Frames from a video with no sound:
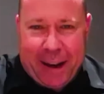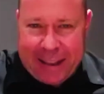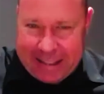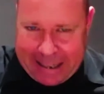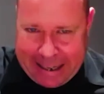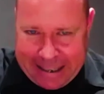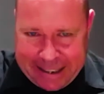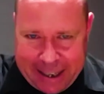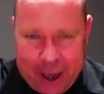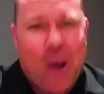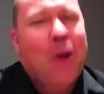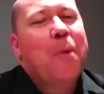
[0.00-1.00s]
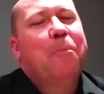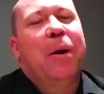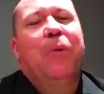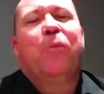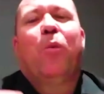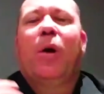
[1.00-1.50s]
is easy,
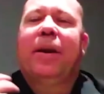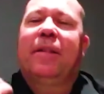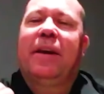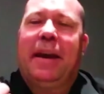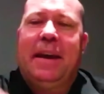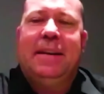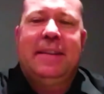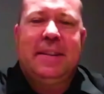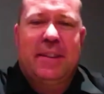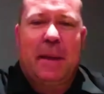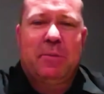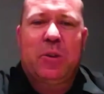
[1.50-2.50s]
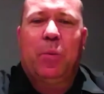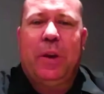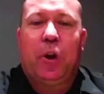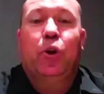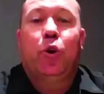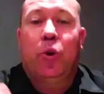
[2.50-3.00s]
but what are the easy steps that we
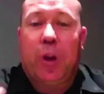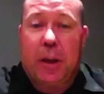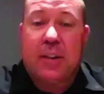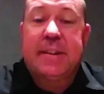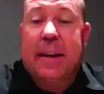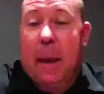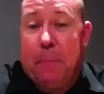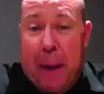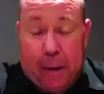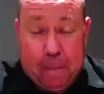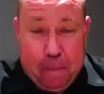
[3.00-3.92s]
can do to get better?